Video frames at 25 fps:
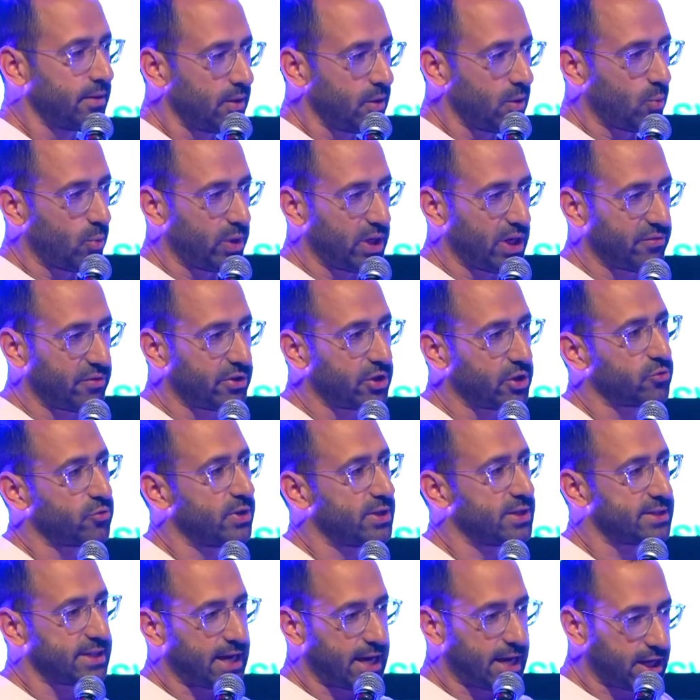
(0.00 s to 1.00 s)
Whenever the
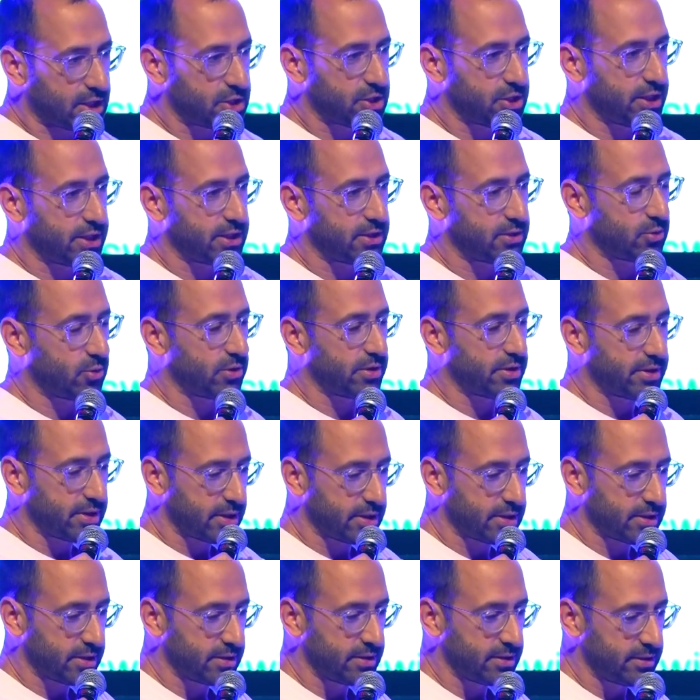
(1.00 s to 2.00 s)
transaction or
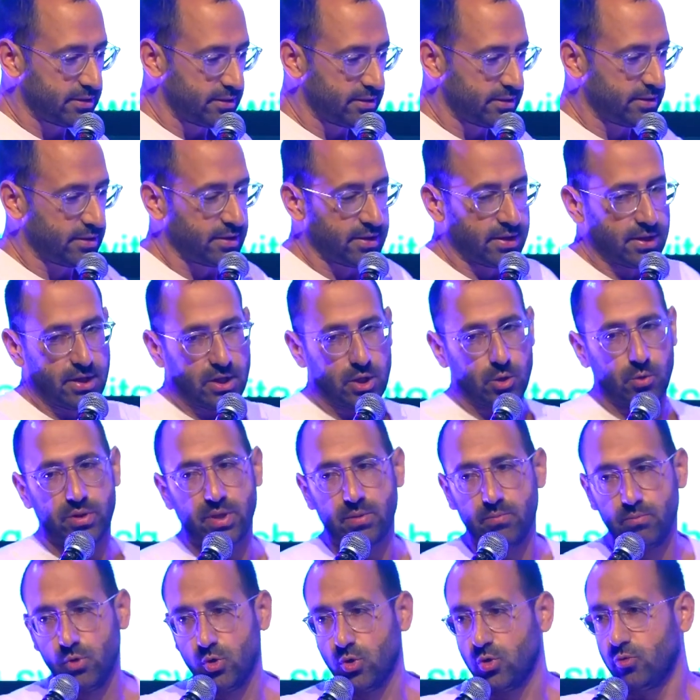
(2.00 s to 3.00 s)
the
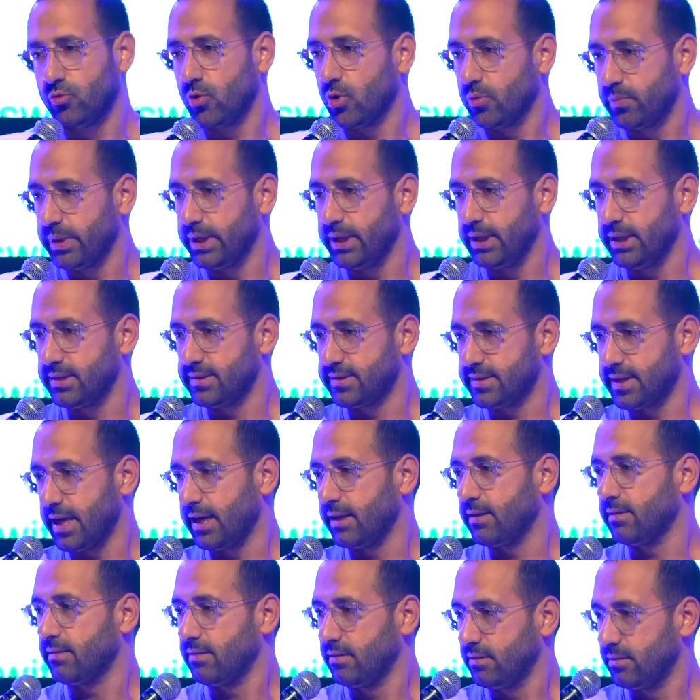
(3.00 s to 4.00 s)
move will be
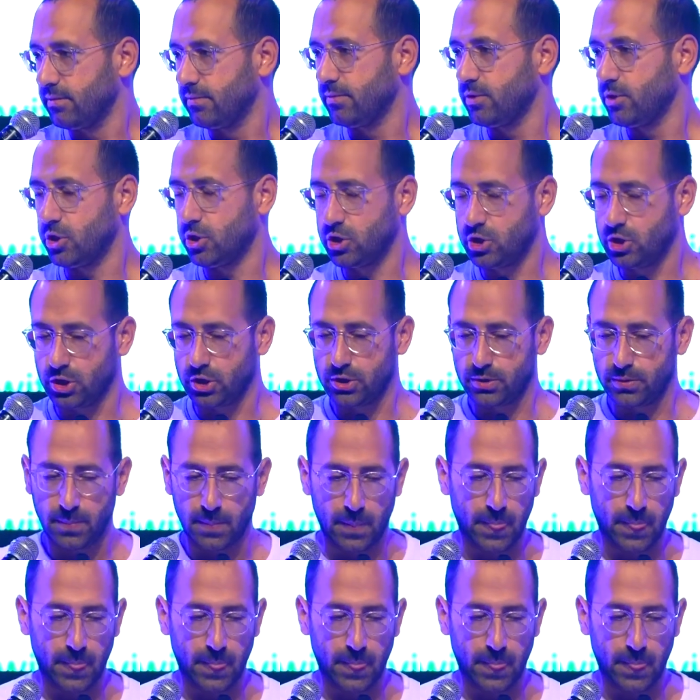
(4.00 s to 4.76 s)
sent, you're good.